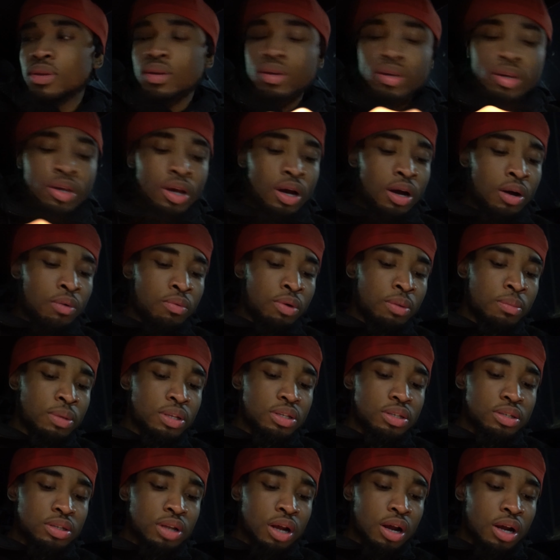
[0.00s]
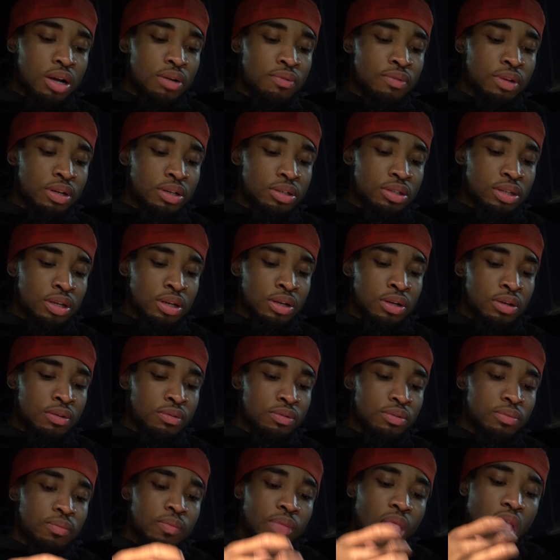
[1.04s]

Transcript: Y'all, women starve themselves.